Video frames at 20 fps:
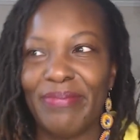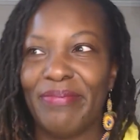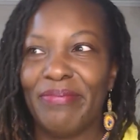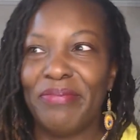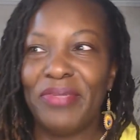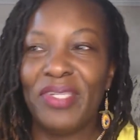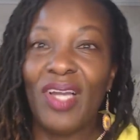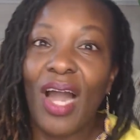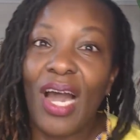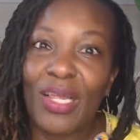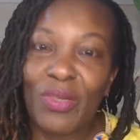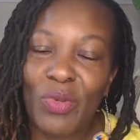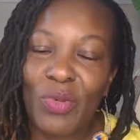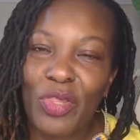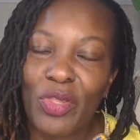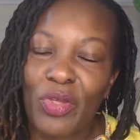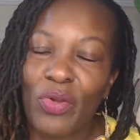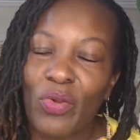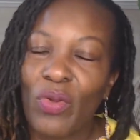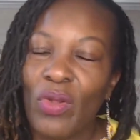be gone
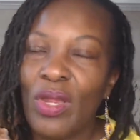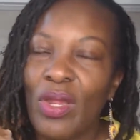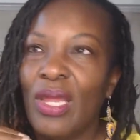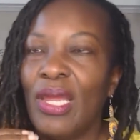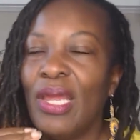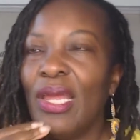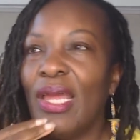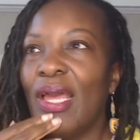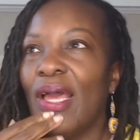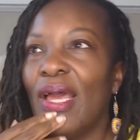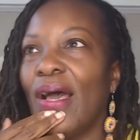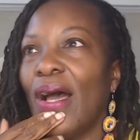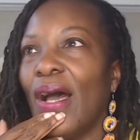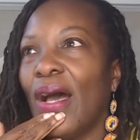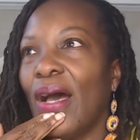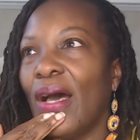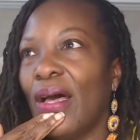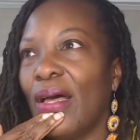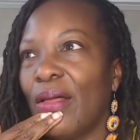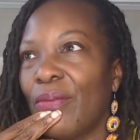with you.
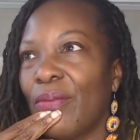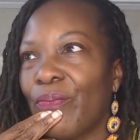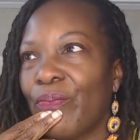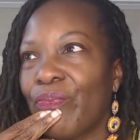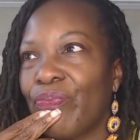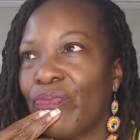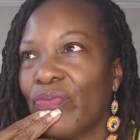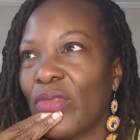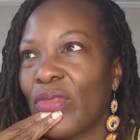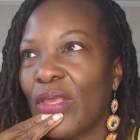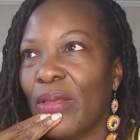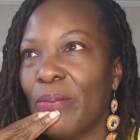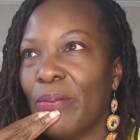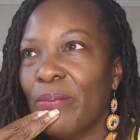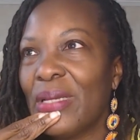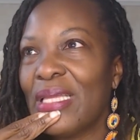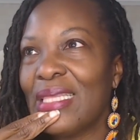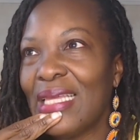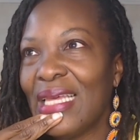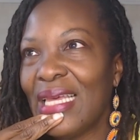Um,
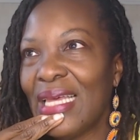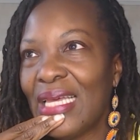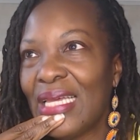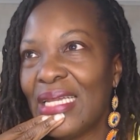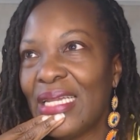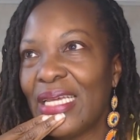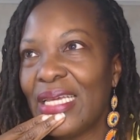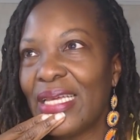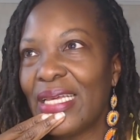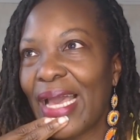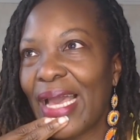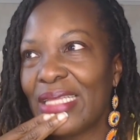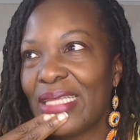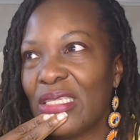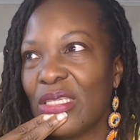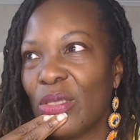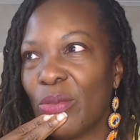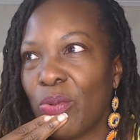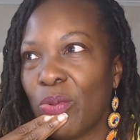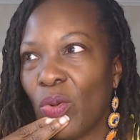but then it got
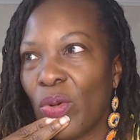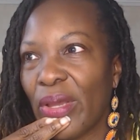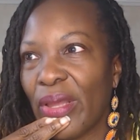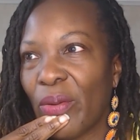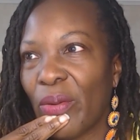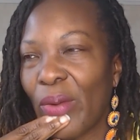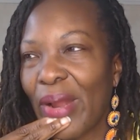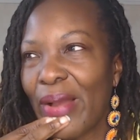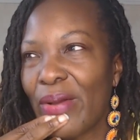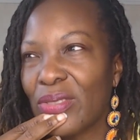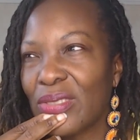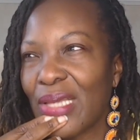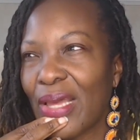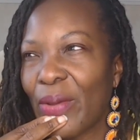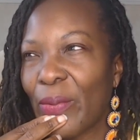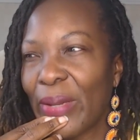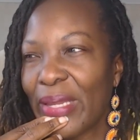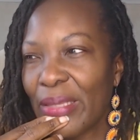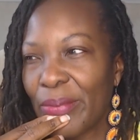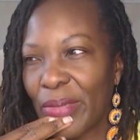to the point where I was
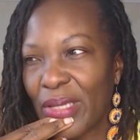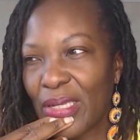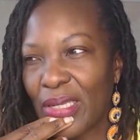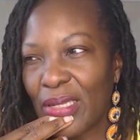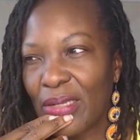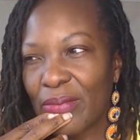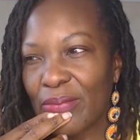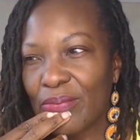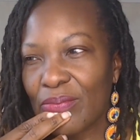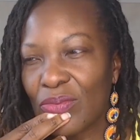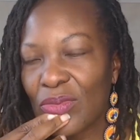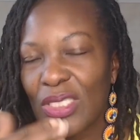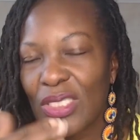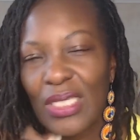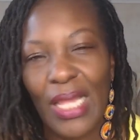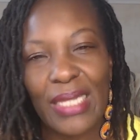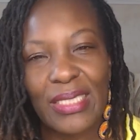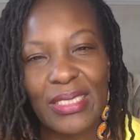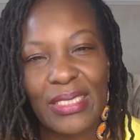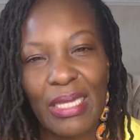like, wait a minute,
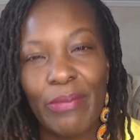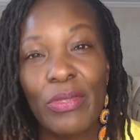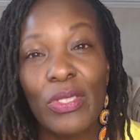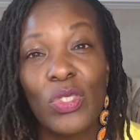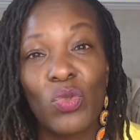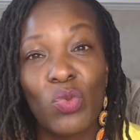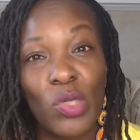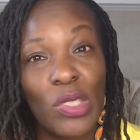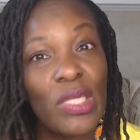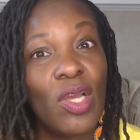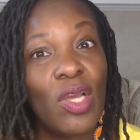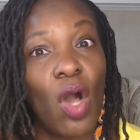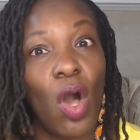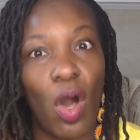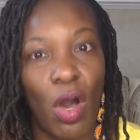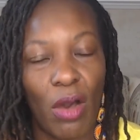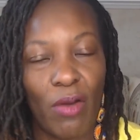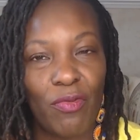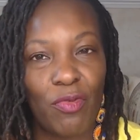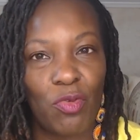like something's really
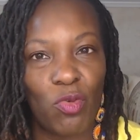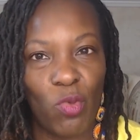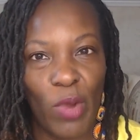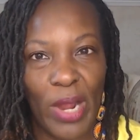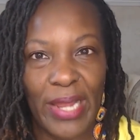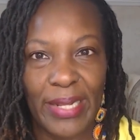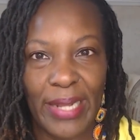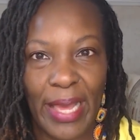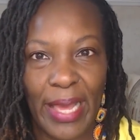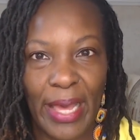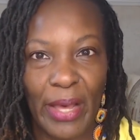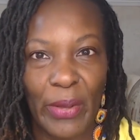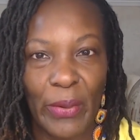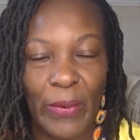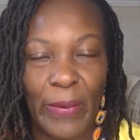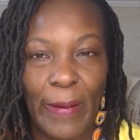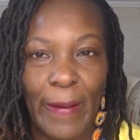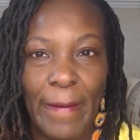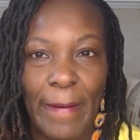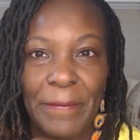off right now.
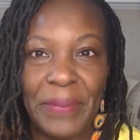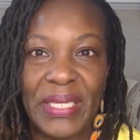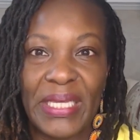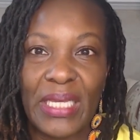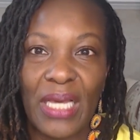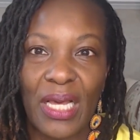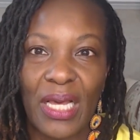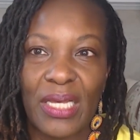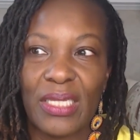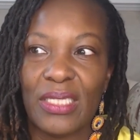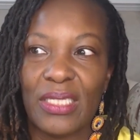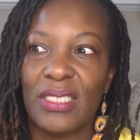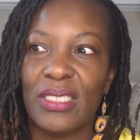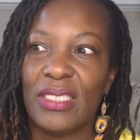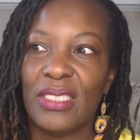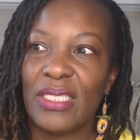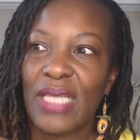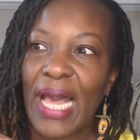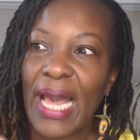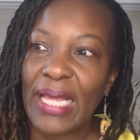
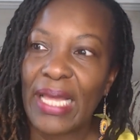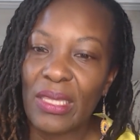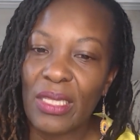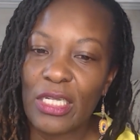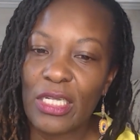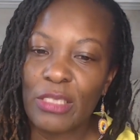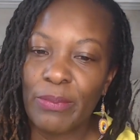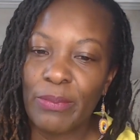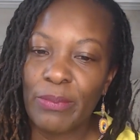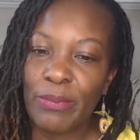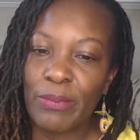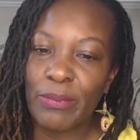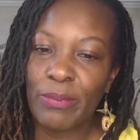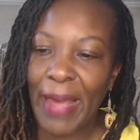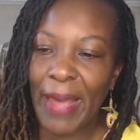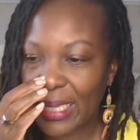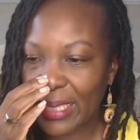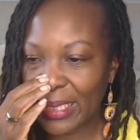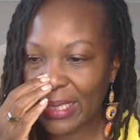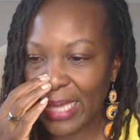Because I look back,
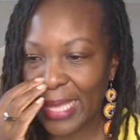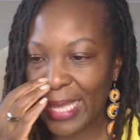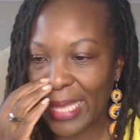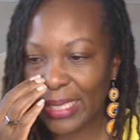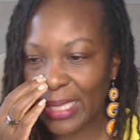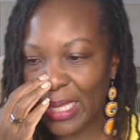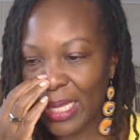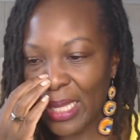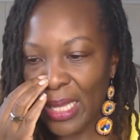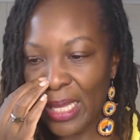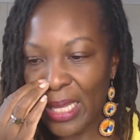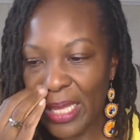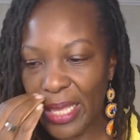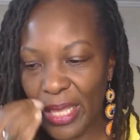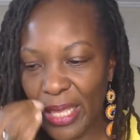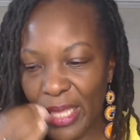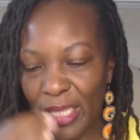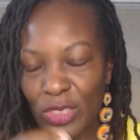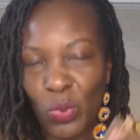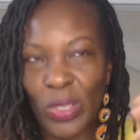like
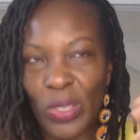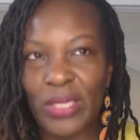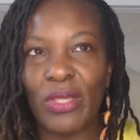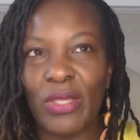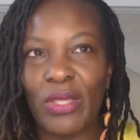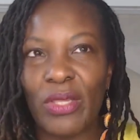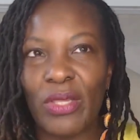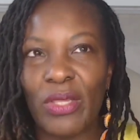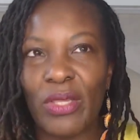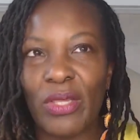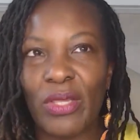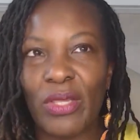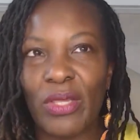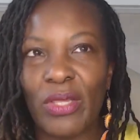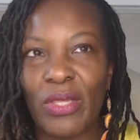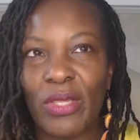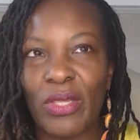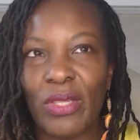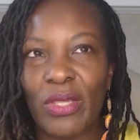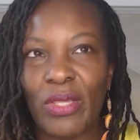it's when the
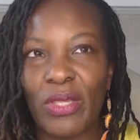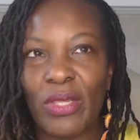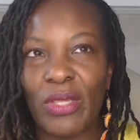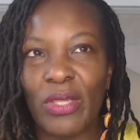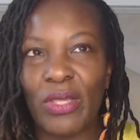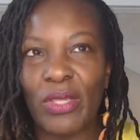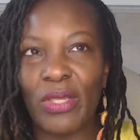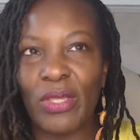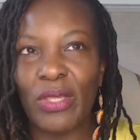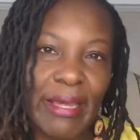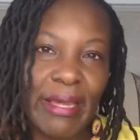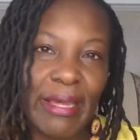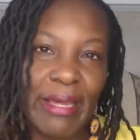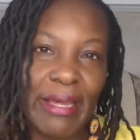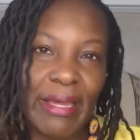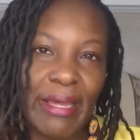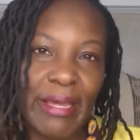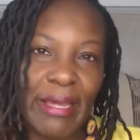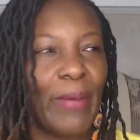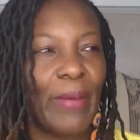realization hit me. Well, I was
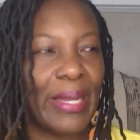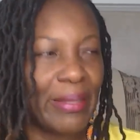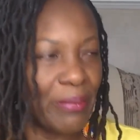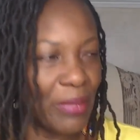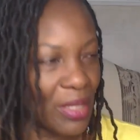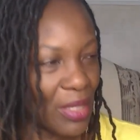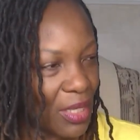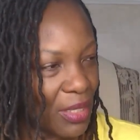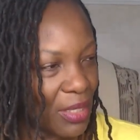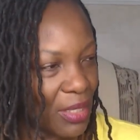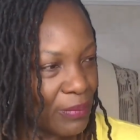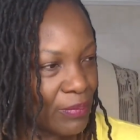like, wait a minute,